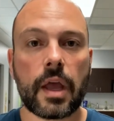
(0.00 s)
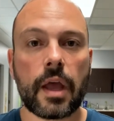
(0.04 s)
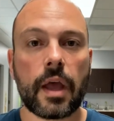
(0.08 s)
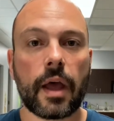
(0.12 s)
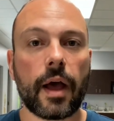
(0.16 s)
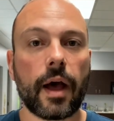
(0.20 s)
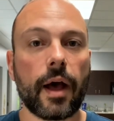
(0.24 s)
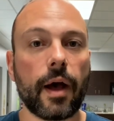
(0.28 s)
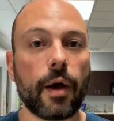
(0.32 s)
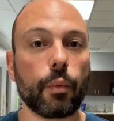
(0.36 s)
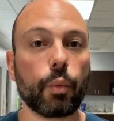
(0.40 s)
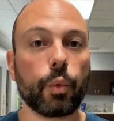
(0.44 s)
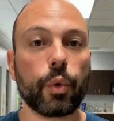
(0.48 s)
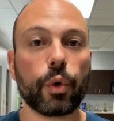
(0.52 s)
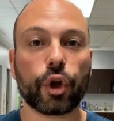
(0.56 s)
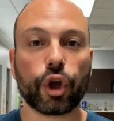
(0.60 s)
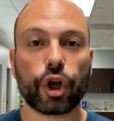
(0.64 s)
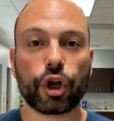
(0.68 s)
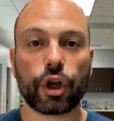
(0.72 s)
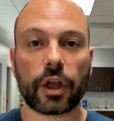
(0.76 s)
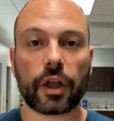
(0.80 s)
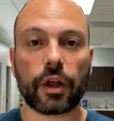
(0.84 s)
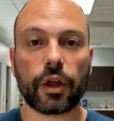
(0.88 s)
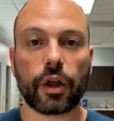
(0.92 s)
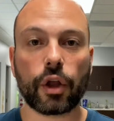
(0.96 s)
Uh, we're going
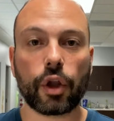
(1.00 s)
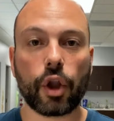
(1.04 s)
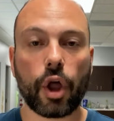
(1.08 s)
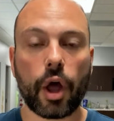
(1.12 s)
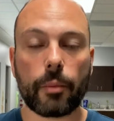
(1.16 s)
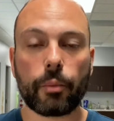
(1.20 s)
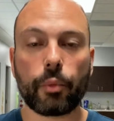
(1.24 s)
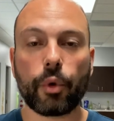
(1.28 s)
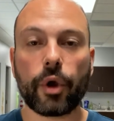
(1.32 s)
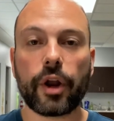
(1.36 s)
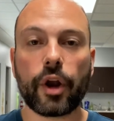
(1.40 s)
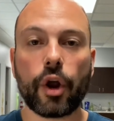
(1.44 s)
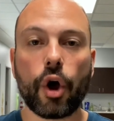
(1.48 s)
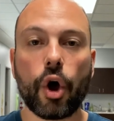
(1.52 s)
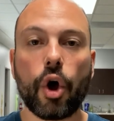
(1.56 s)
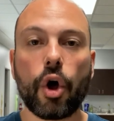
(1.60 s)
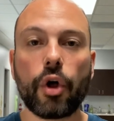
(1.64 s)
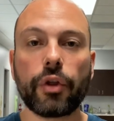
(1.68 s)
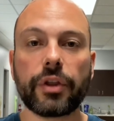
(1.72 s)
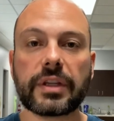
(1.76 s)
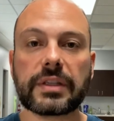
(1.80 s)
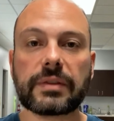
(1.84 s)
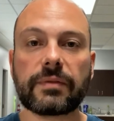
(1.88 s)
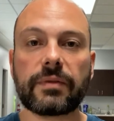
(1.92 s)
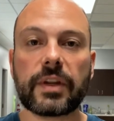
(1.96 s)
to conglomerate all
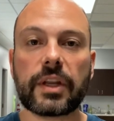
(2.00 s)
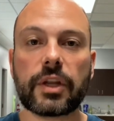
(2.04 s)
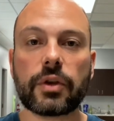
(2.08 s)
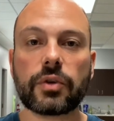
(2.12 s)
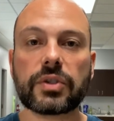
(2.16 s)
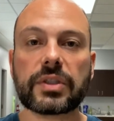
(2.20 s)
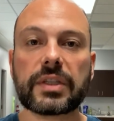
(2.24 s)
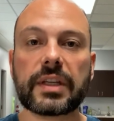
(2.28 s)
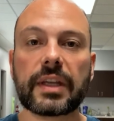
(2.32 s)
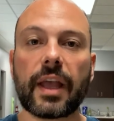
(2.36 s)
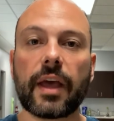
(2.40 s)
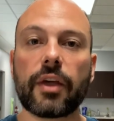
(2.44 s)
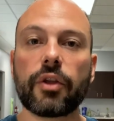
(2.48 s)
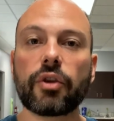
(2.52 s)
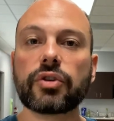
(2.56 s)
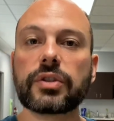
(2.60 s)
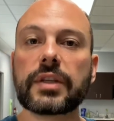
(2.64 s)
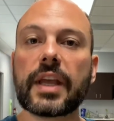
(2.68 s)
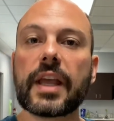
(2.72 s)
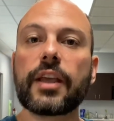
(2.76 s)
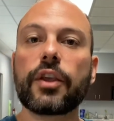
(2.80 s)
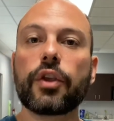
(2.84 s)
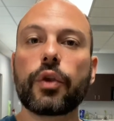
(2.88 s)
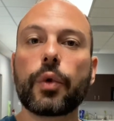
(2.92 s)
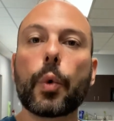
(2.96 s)
these videos together,
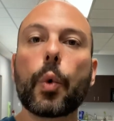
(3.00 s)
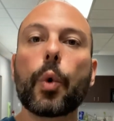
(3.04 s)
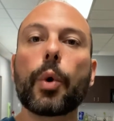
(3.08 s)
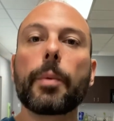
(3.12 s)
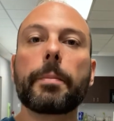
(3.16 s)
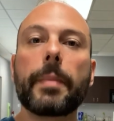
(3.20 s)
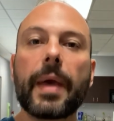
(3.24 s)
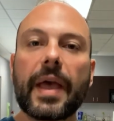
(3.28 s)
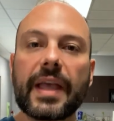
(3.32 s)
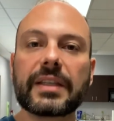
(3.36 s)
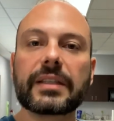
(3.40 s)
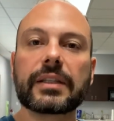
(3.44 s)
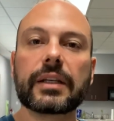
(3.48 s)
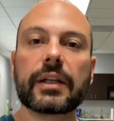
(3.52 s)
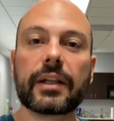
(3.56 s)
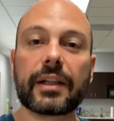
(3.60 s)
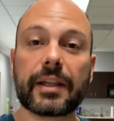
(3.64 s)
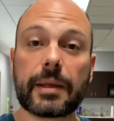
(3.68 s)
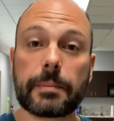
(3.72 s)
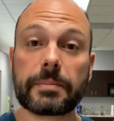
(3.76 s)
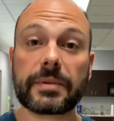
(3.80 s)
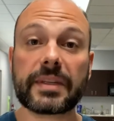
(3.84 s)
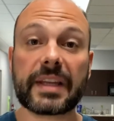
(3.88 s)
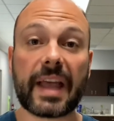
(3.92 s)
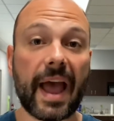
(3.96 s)
take your best
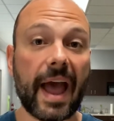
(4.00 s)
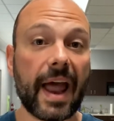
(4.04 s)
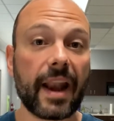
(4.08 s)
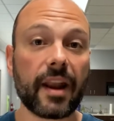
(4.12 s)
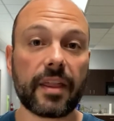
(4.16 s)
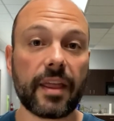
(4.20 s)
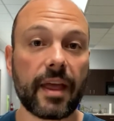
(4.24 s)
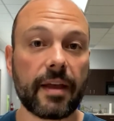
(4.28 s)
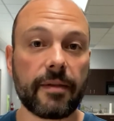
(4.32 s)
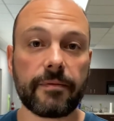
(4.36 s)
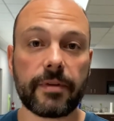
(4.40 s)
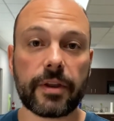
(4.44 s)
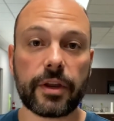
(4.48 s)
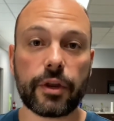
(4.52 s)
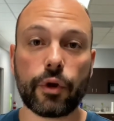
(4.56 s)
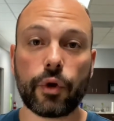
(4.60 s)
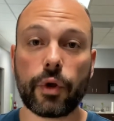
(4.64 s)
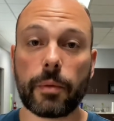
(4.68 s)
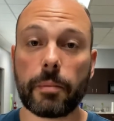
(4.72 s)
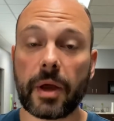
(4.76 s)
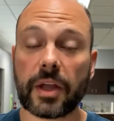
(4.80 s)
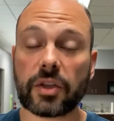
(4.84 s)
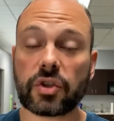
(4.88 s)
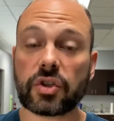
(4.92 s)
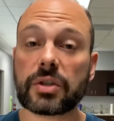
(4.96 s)
clips out of that video. It
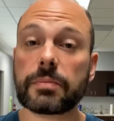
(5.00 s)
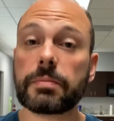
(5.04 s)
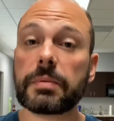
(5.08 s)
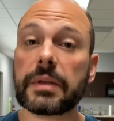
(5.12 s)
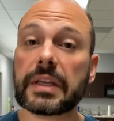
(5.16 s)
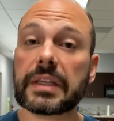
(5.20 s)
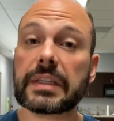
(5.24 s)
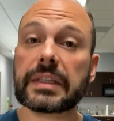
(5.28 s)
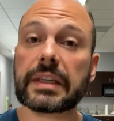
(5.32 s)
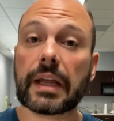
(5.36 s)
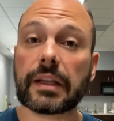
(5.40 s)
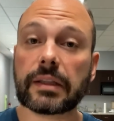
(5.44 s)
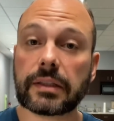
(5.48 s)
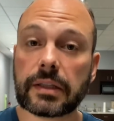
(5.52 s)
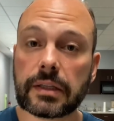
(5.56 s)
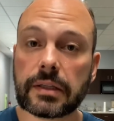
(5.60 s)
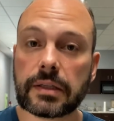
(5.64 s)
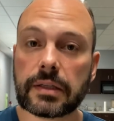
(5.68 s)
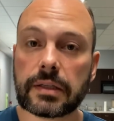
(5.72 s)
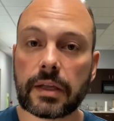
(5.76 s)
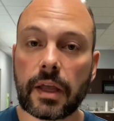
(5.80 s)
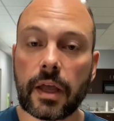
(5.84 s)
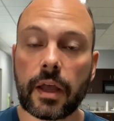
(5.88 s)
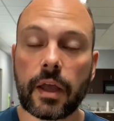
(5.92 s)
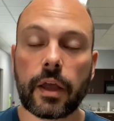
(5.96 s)
might just be a
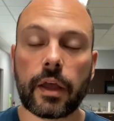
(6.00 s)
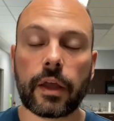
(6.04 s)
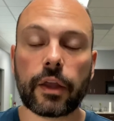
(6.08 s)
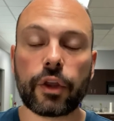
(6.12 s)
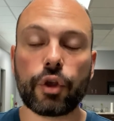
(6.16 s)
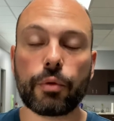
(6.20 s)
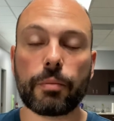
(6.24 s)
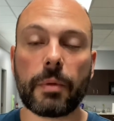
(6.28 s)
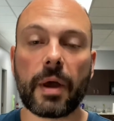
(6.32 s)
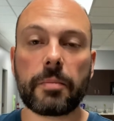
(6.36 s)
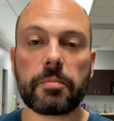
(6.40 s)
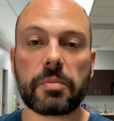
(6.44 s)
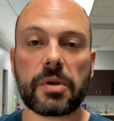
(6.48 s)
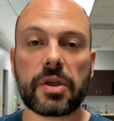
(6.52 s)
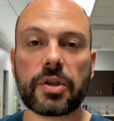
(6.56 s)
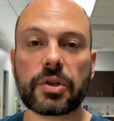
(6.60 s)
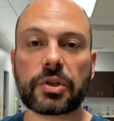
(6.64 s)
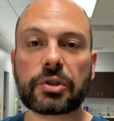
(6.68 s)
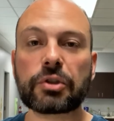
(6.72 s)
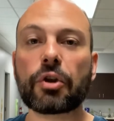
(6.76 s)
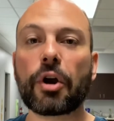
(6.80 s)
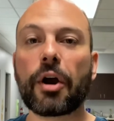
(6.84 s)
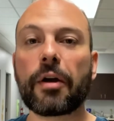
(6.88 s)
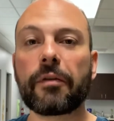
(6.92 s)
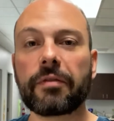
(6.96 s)
sentence you might be the
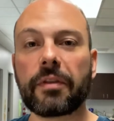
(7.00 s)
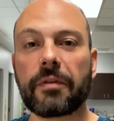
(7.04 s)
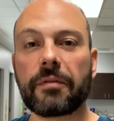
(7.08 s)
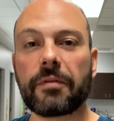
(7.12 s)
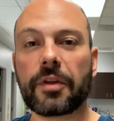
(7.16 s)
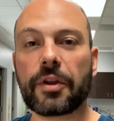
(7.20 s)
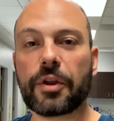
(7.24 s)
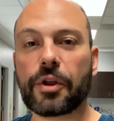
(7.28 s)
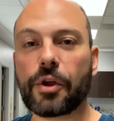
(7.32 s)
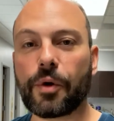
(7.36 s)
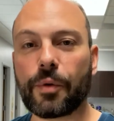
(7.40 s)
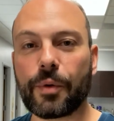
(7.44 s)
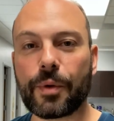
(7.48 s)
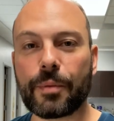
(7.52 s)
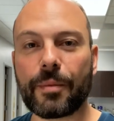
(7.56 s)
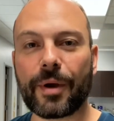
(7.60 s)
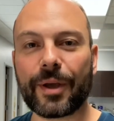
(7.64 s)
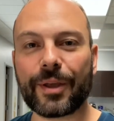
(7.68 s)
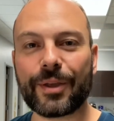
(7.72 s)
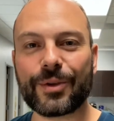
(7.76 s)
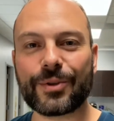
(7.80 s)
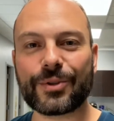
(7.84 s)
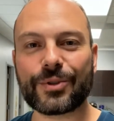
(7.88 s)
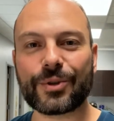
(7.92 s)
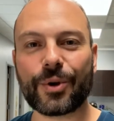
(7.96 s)
star of the video. We might
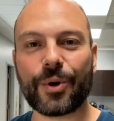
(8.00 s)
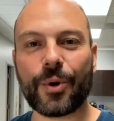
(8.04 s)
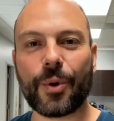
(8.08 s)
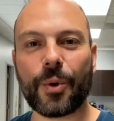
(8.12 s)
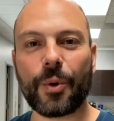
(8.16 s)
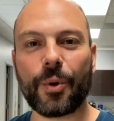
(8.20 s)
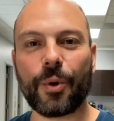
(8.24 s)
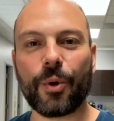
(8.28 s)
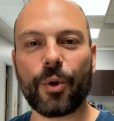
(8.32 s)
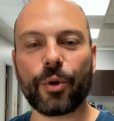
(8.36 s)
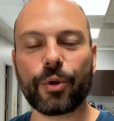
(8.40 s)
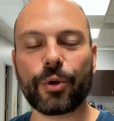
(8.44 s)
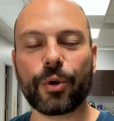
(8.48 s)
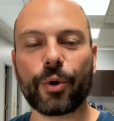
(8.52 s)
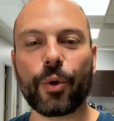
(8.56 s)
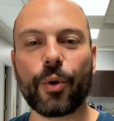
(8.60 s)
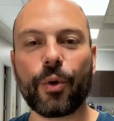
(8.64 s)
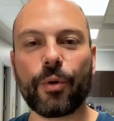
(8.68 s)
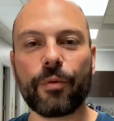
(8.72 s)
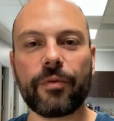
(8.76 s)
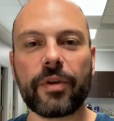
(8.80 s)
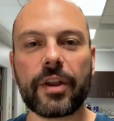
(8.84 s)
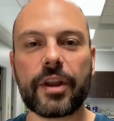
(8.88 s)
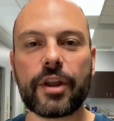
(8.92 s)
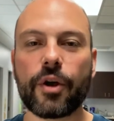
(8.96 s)
use your whole your whole
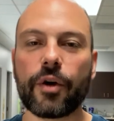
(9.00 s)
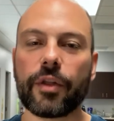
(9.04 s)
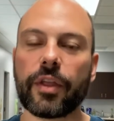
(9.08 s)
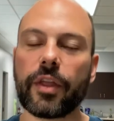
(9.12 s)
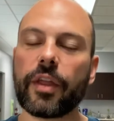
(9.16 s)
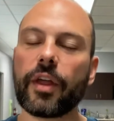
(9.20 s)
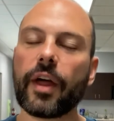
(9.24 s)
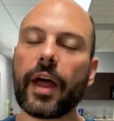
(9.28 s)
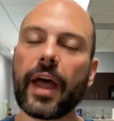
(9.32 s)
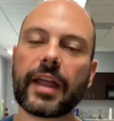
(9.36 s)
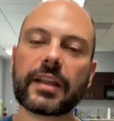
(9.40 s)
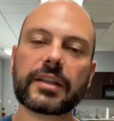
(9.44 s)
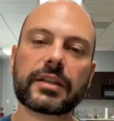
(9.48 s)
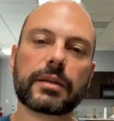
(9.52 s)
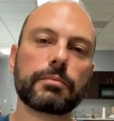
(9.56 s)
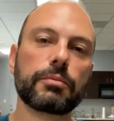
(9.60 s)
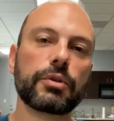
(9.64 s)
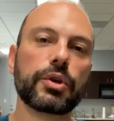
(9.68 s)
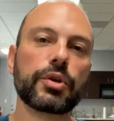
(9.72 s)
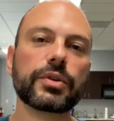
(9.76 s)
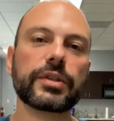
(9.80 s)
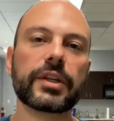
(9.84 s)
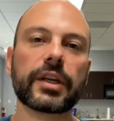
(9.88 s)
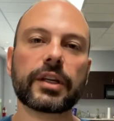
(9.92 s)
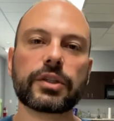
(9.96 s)
video, and then I'll add some
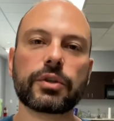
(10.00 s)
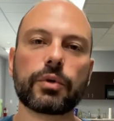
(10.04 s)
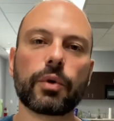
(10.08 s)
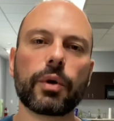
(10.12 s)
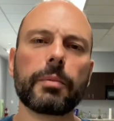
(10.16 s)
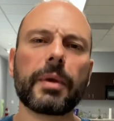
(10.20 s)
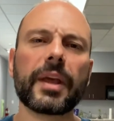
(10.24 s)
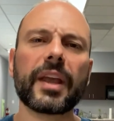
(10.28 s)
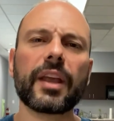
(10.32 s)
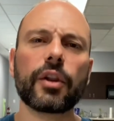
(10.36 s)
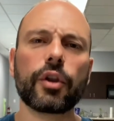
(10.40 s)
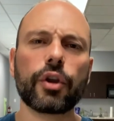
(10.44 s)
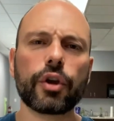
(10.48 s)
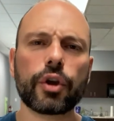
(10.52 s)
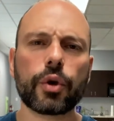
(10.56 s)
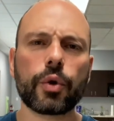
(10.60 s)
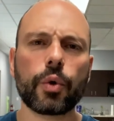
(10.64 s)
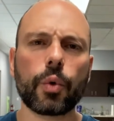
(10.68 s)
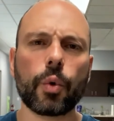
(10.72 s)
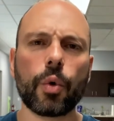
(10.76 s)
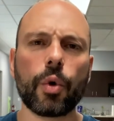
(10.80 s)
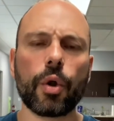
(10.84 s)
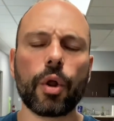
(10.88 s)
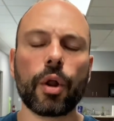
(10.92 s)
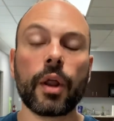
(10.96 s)
music to it, make it look
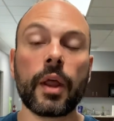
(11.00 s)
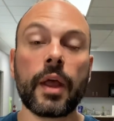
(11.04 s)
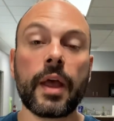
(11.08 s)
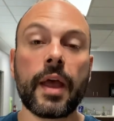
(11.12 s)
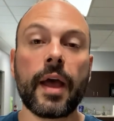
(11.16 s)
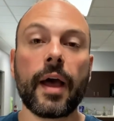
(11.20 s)
cool.